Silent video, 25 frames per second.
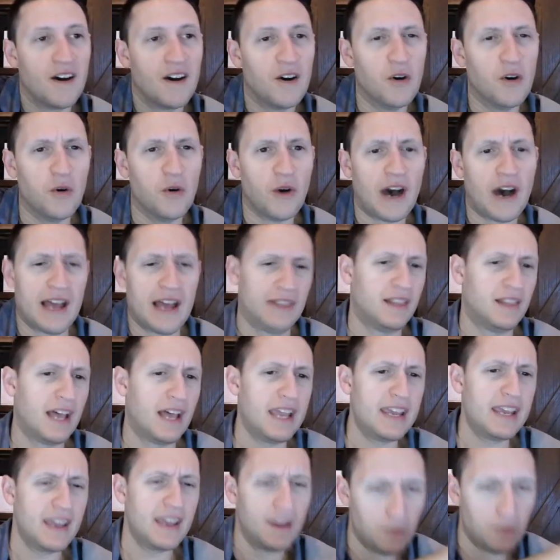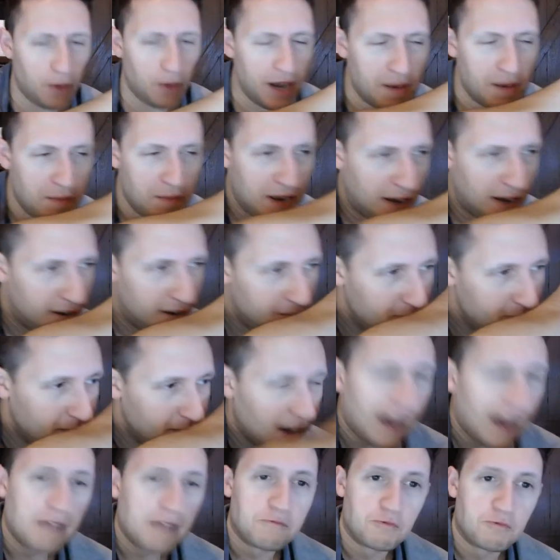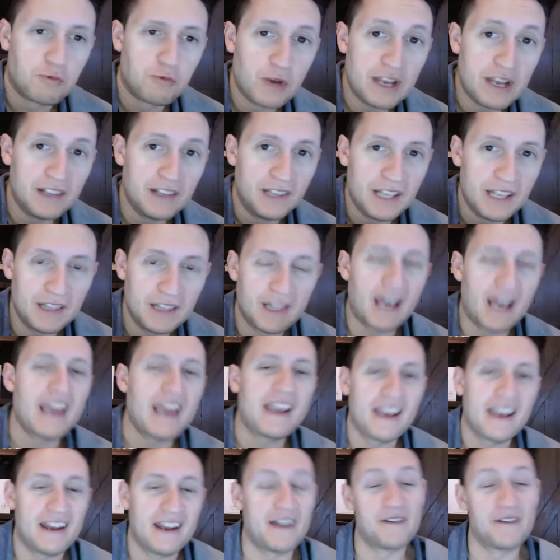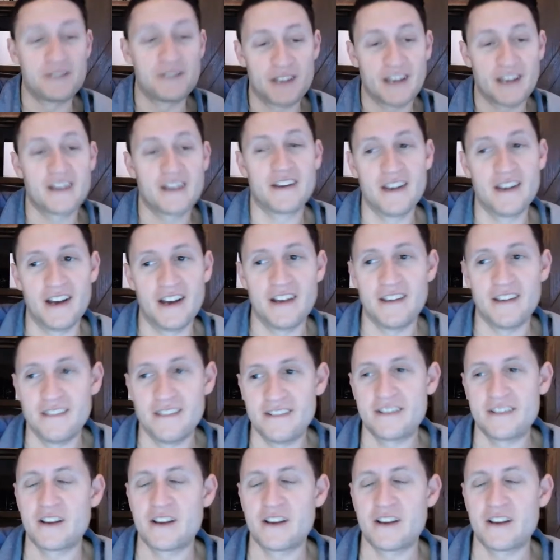oh, I like it. Wait a minute. I really like it. And I was like, good.